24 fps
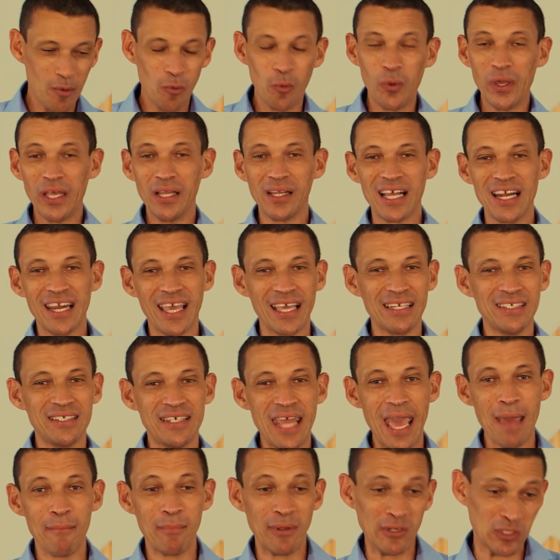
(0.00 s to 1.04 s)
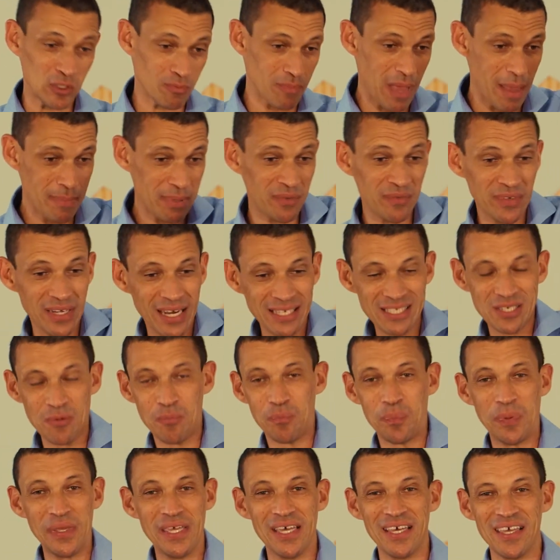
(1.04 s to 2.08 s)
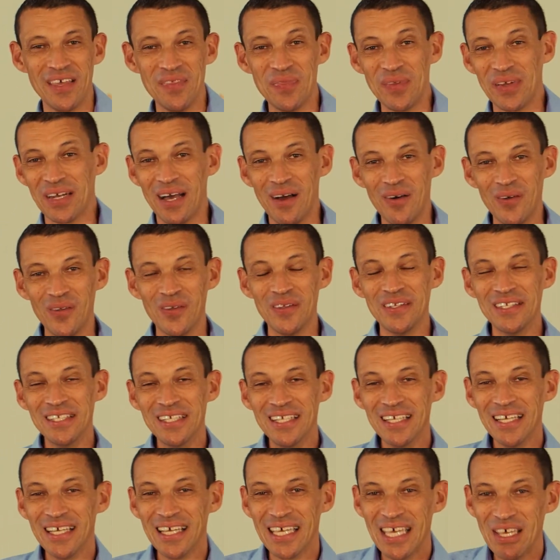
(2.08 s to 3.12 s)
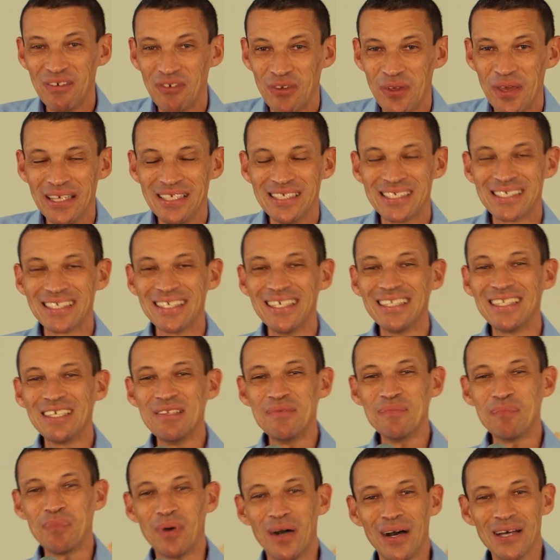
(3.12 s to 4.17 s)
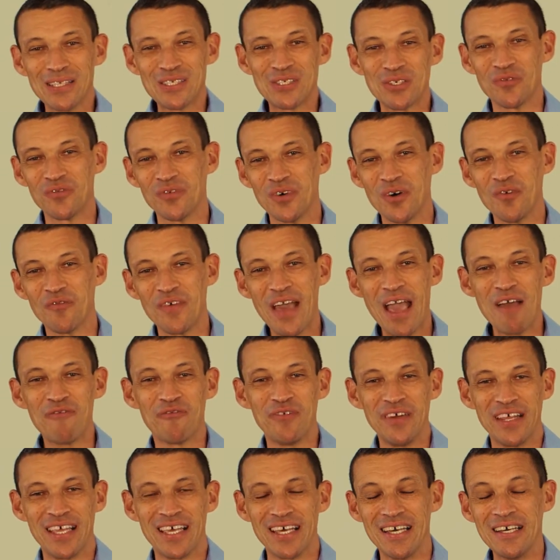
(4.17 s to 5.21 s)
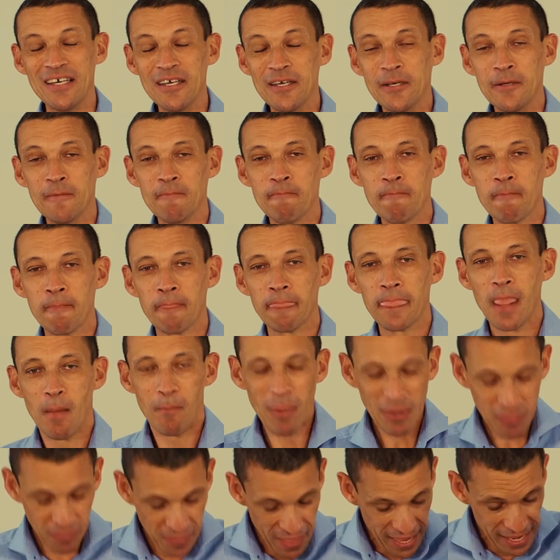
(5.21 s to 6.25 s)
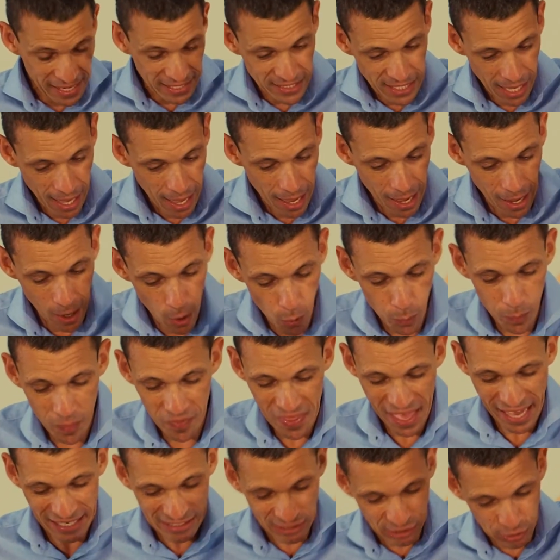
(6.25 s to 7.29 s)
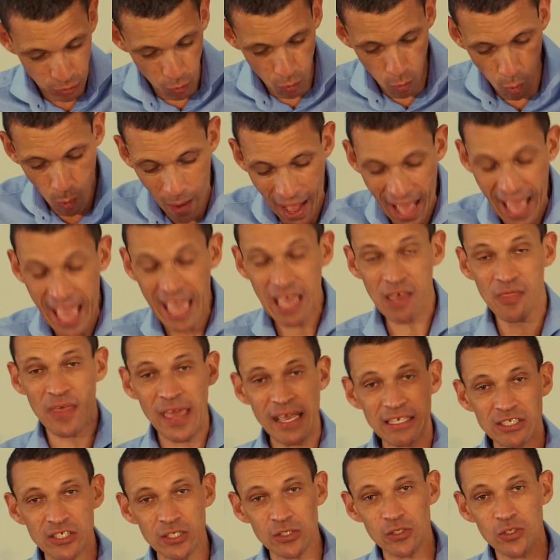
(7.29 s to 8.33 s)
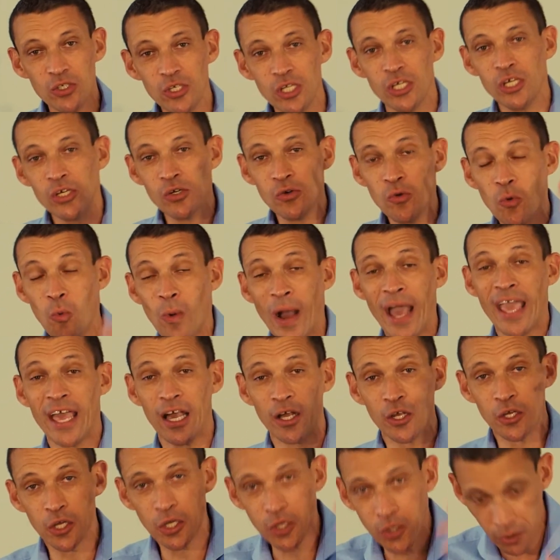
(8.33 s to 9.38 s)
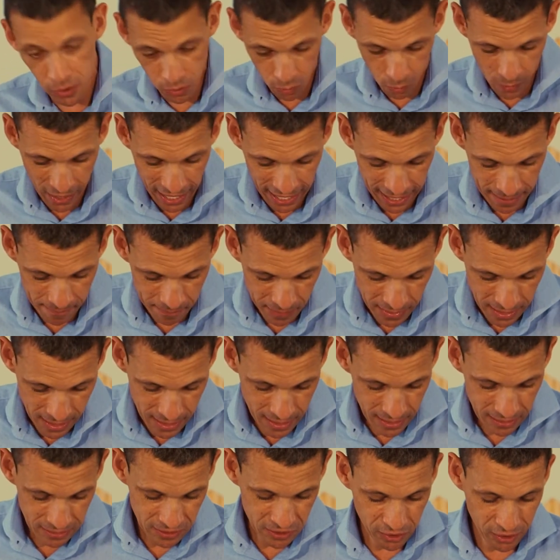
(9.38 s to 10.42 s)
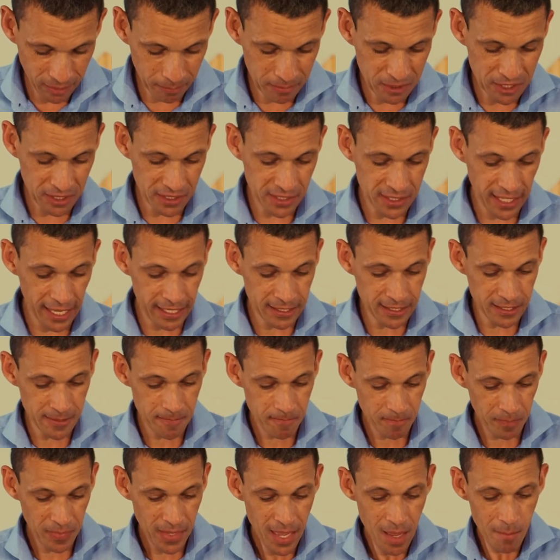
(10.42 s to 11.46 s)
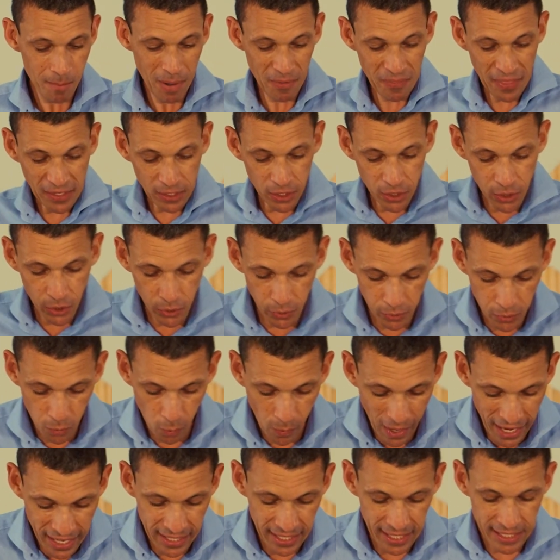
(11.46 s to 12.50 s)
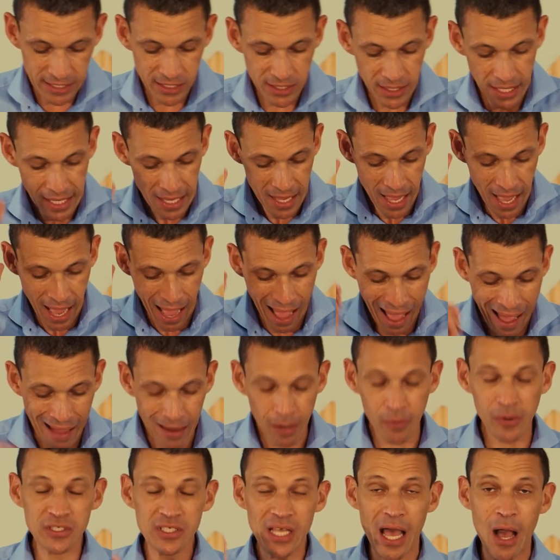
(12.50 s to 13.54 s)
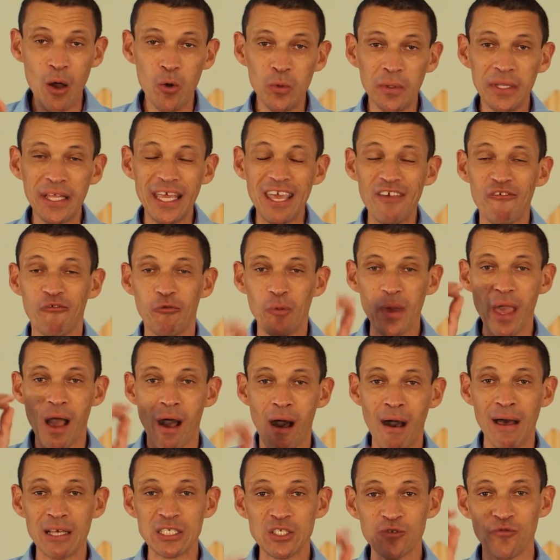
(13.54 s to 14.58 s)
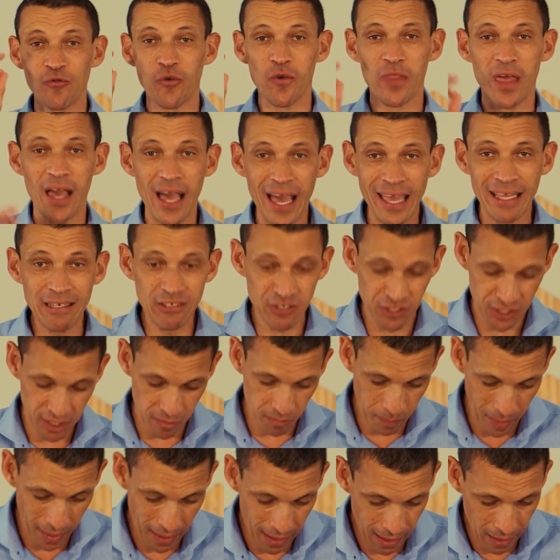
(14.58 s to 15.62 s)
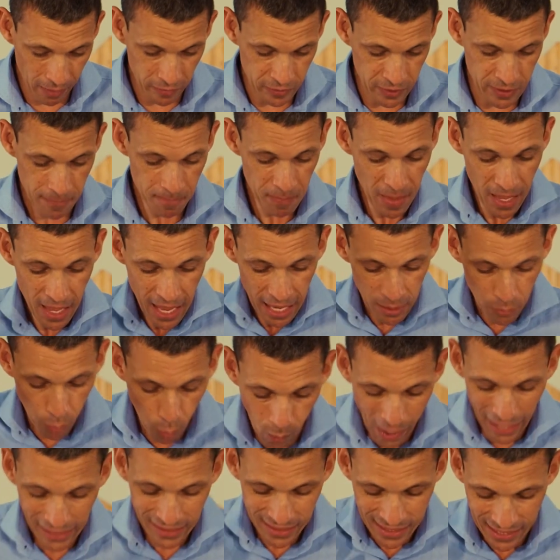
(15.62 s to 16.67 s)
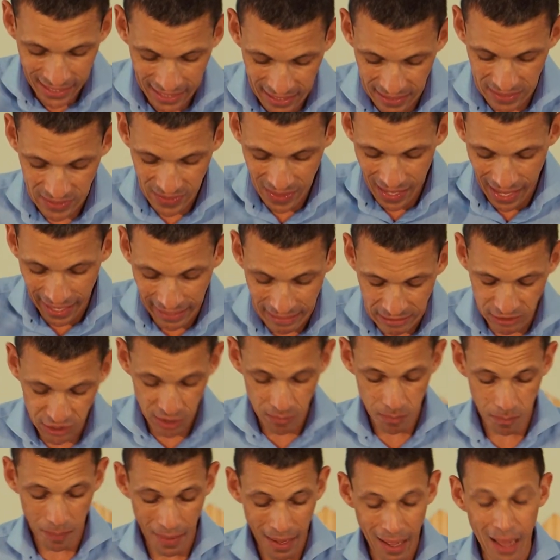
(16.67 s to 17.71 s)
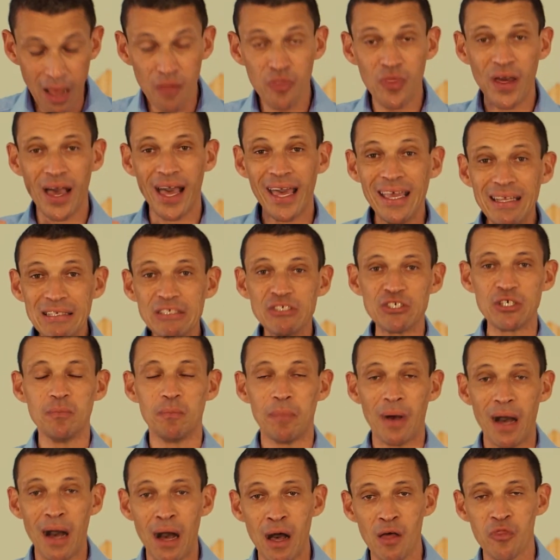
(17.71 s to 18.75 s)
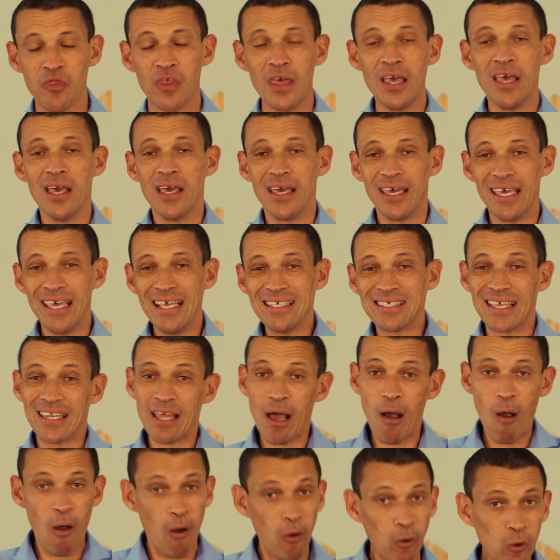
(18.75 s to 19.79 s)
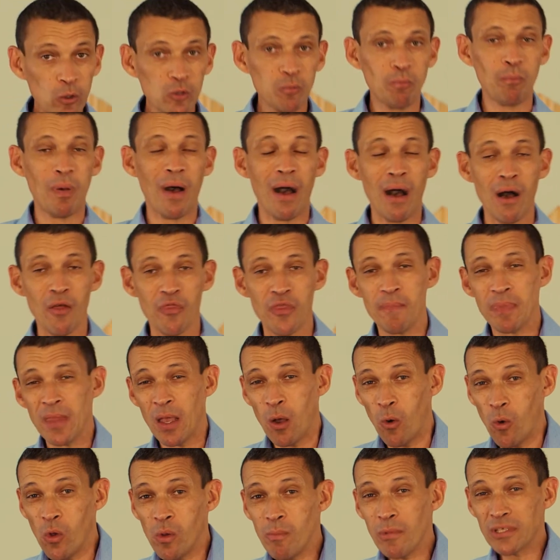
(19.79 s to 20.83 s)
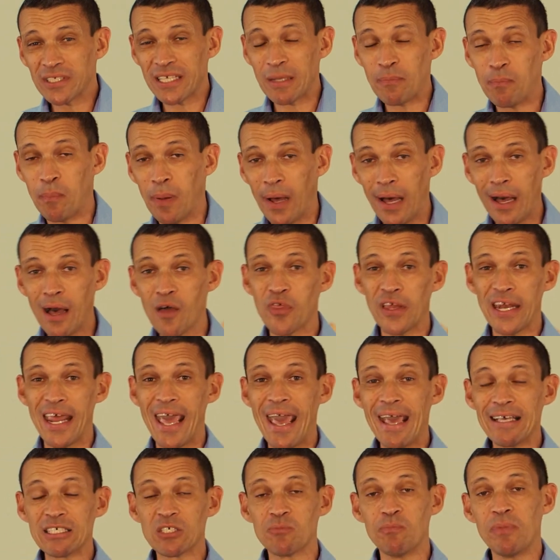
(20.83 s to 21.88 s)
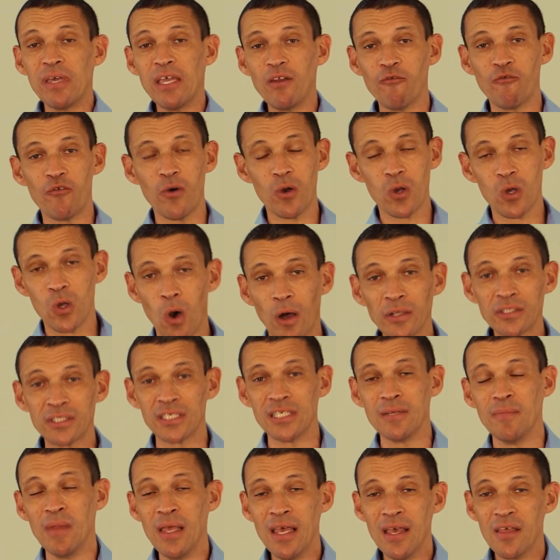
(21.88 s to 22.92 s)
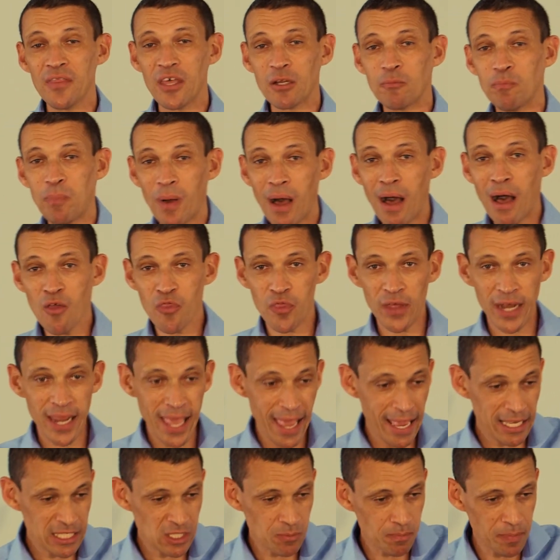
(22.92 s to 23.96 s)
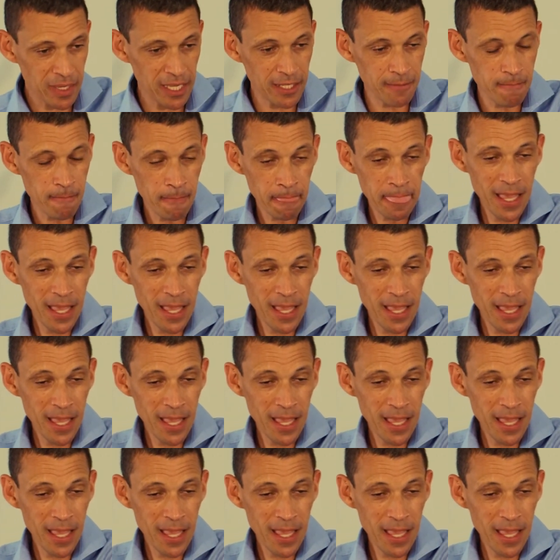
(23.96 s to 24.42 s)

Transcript: wheel can get damaged, maybe even disappear in that hole if you're in certain parts of Africa. But there's hope. There's a way. There's a new way, a good way, Scripture says. But that good way is ours only if we ask for the ancient paths. And what is the ancient path? The ancient path is that old path, almost that path that has been forgotten, that path that has been